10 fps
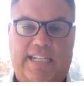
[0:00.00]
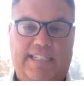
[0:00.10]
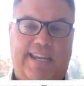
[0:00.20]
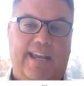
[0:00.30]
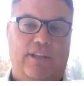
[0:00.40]

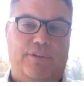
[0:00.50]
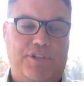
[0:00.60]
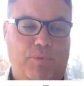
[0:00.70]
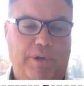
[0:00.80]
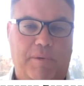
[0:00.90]
Taylor.
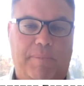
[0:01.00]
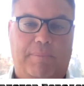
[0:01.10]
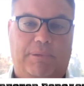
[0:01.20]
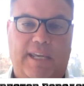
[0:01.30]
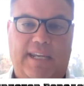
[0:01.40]
So we could be
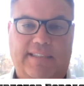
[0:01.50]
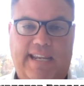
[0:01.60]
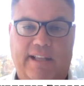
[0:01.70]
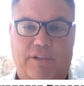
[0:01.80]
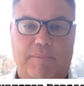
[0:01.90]
playing
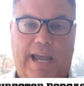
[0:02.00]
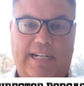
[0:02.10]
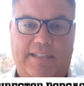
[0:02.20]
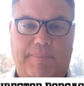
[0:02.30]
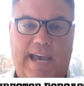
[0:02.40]
Taylor back
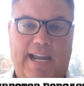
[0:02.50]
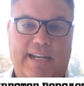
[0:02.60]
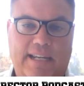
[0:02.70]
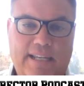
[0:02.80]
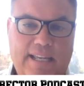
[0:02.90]
to back
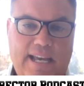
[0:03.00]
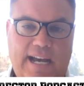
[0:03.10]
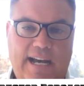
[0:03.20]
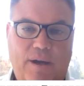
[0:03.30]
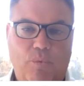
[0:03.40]

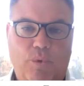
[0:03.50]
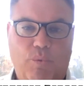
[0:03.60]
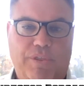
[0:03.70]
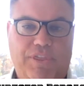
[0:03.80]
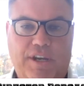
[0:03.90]

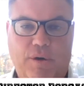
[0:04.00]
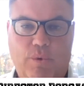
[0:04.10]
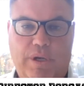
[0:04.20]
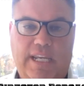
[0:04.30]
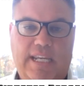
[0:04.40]
within a
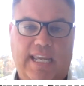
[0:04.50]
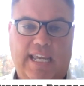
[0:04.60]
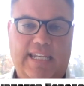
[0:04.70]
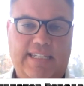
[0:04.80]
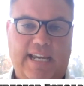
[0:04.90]
week,
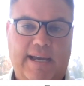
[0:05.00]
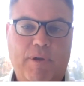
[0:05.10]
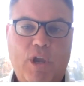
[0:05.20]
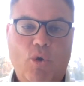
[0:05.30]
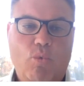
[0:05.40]
and
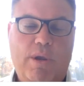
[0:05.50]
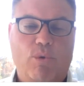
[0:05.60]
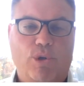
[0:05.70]
we will